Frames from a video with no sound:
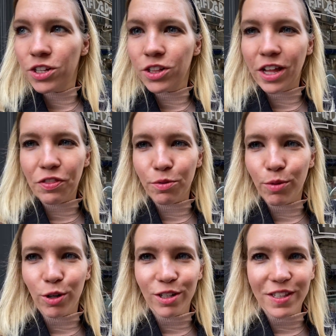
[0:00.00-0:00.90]
let the
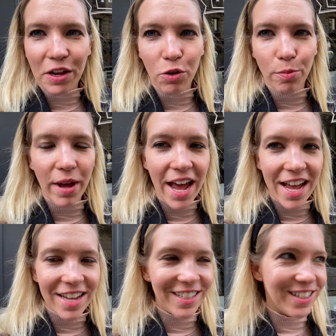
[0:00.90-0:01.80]
motorcycle
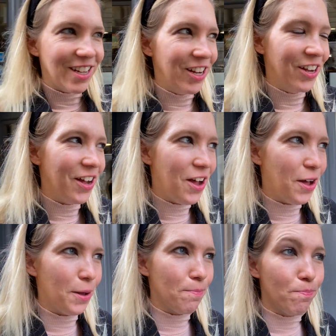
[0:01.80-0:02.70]
pass.
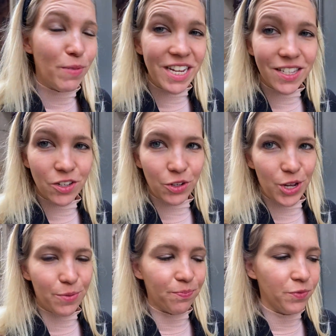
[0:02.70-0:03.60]
Um,
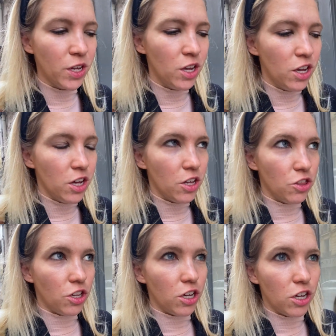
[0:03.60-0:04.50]
basically,
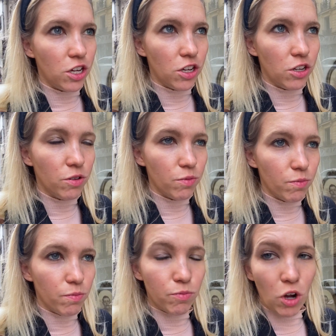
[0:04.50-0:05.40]
the
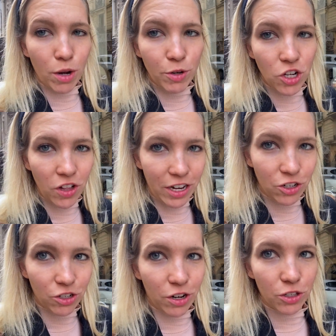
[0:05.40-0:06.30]
garbage
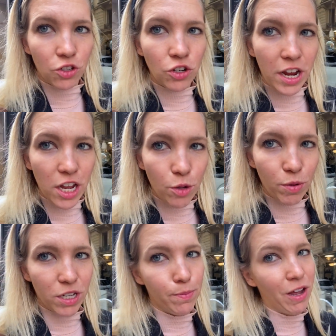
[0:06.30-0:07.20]
collectors are on strike
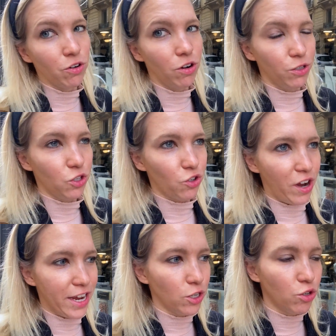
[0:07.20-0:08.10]
because Macron's
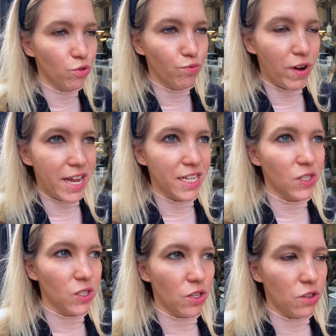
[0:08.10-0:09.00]
trying to
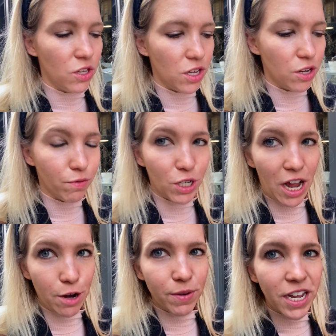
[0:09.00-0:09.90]
raise the
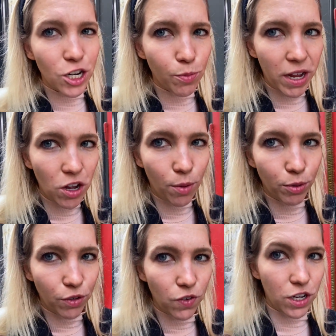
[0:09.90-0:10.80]
retirement age by a
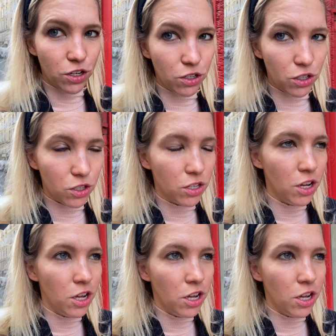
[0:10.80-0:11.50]
couple of years.